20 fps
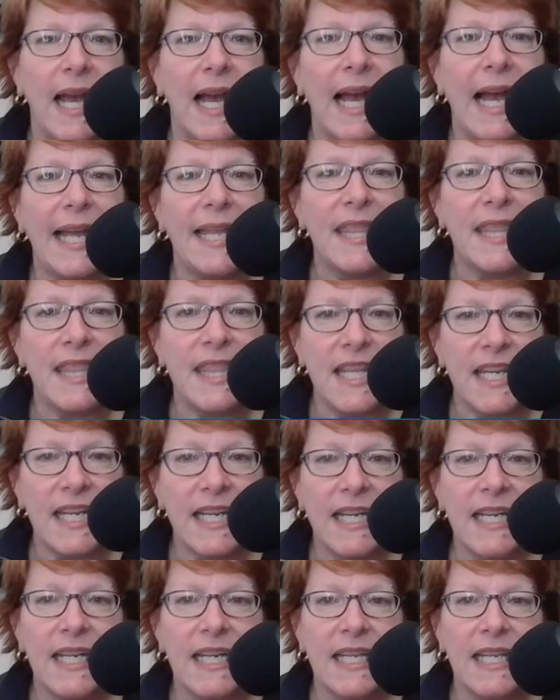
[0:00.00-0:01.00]
I
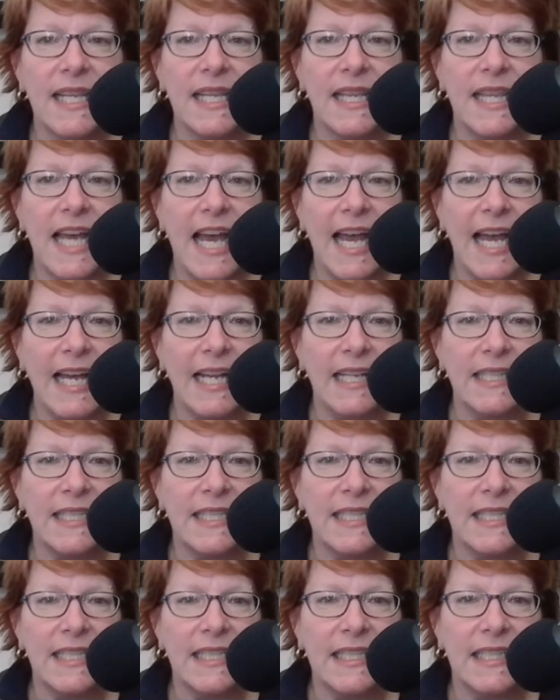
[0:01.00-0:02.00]
think that
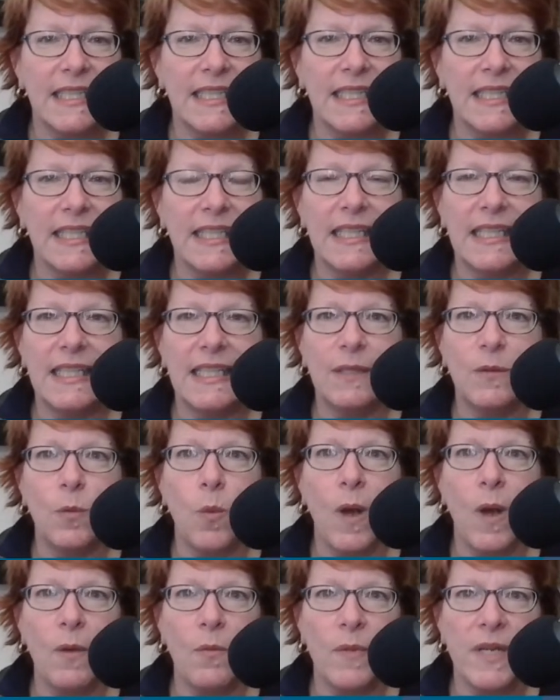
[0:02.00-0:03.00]

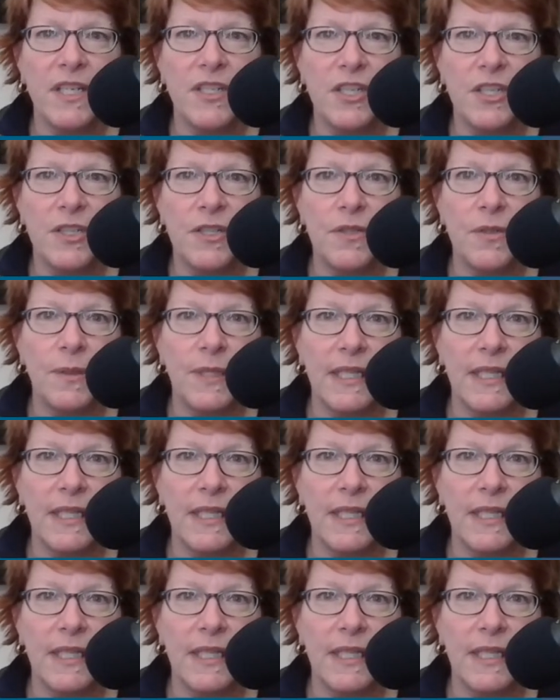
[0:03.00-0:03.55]
what we do